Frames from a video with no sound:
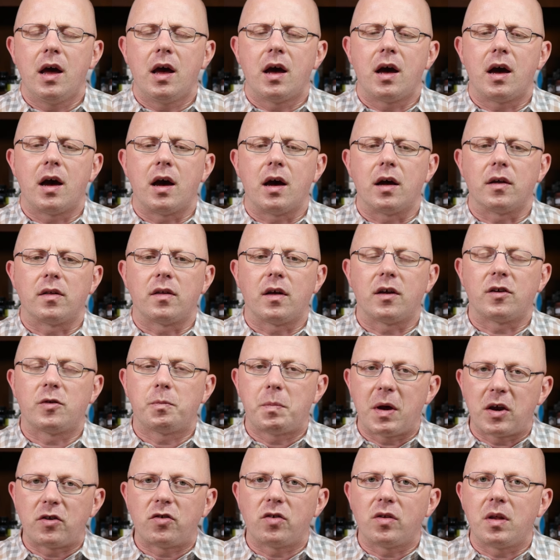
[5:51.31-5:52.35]
uh,
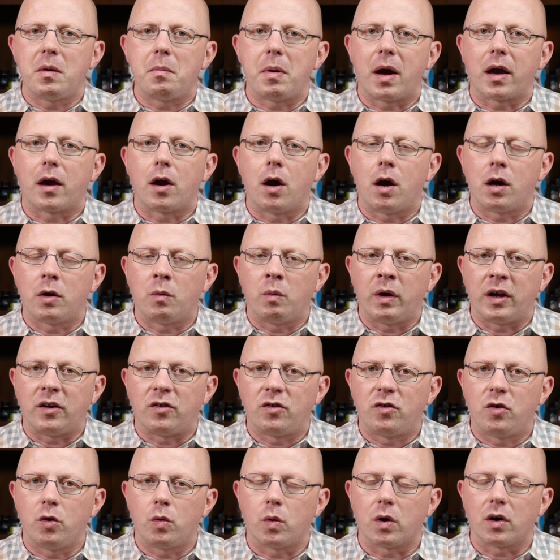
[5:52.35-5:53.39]
especially by Conway
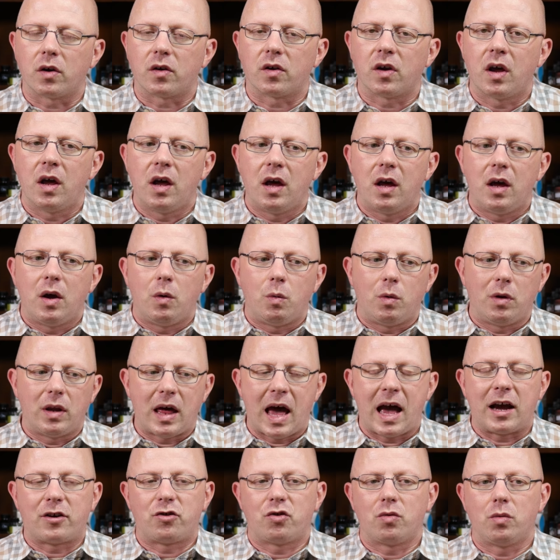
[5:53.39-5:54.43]
Stewart, will
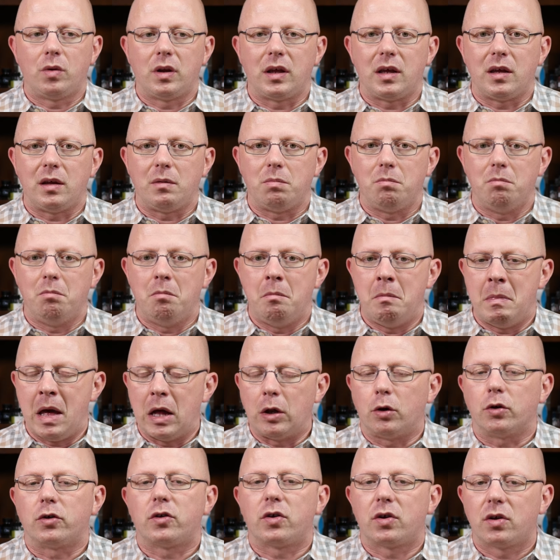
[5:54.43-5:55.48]
actually
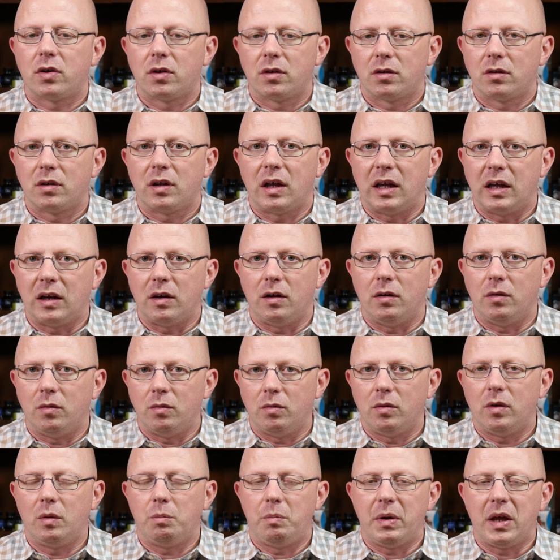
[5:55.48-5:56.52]
melt in
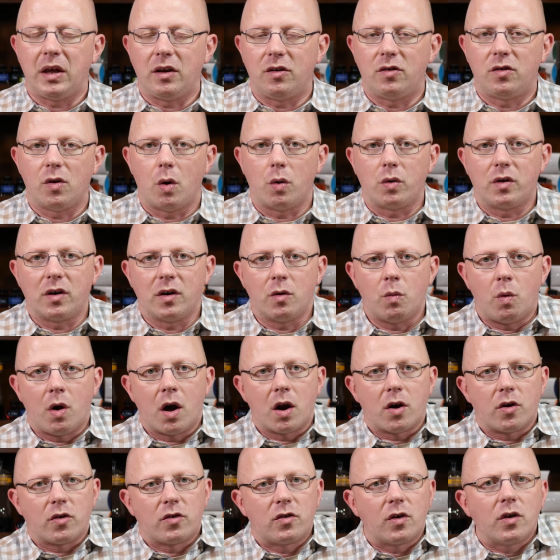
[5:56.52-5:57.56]
being soaked in
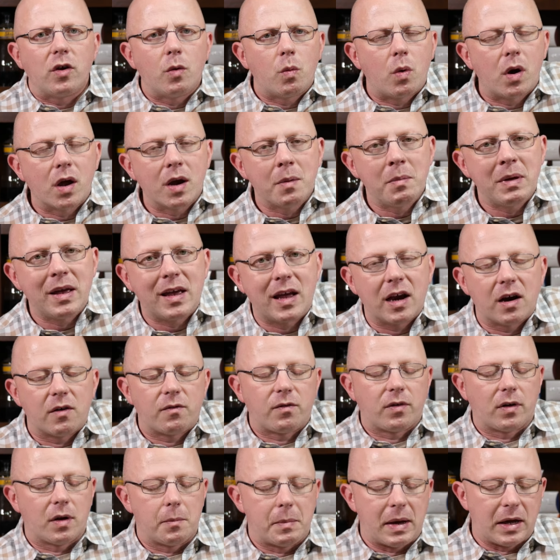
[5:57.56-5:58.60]
water. So you want to be
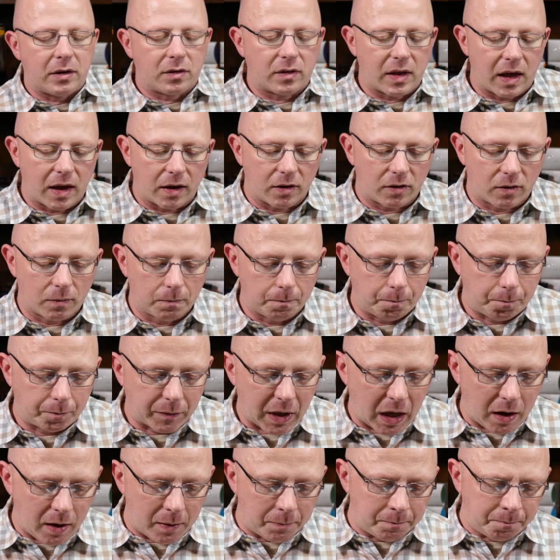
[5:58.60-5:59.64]
careful about that.
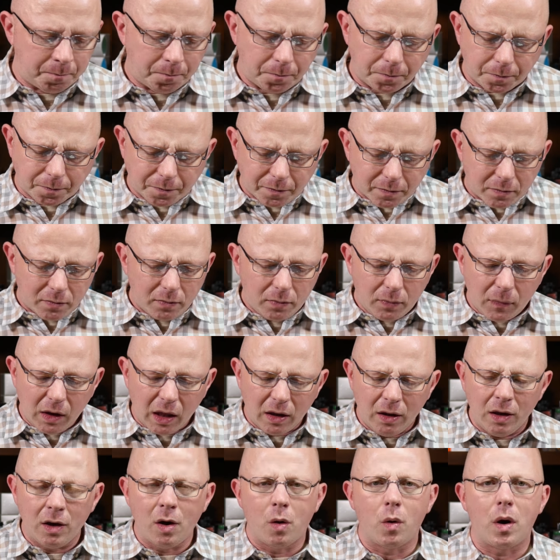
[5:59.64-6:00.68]
Um,
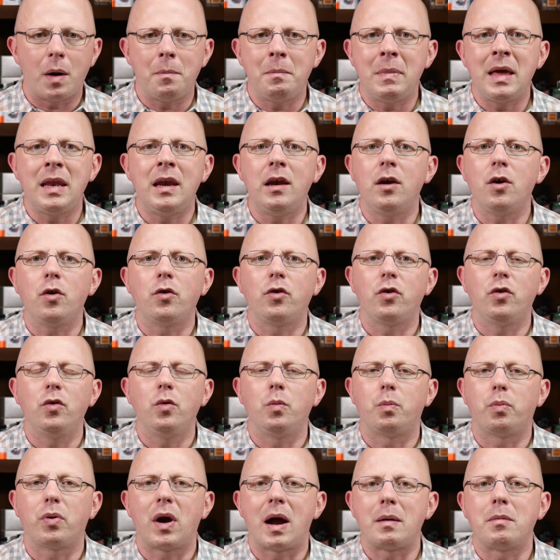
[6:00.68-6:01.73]
you know, a minute or two
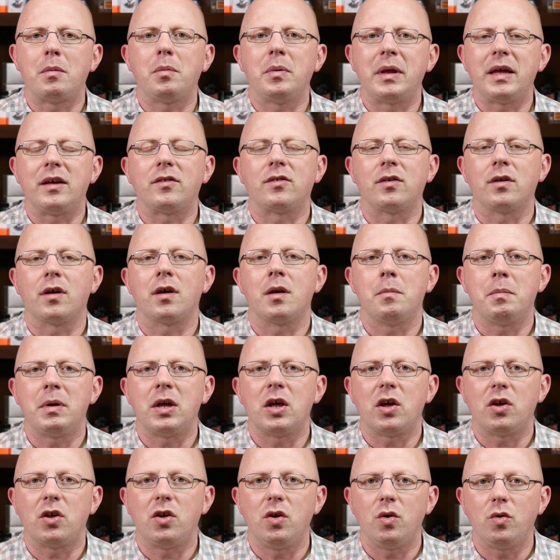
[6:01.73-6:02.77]
probably isn't going to be
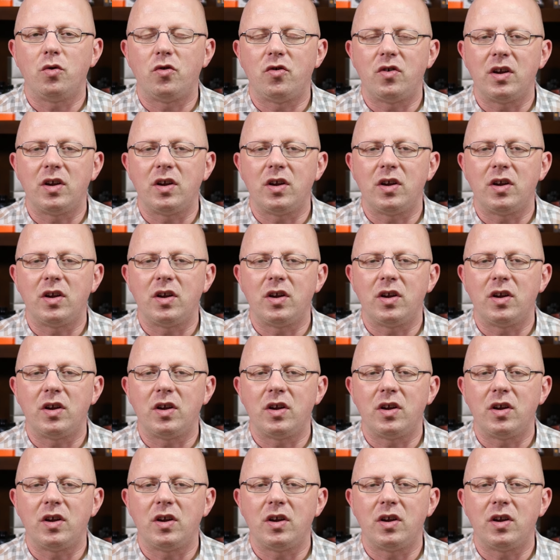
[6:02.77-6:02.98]
a huge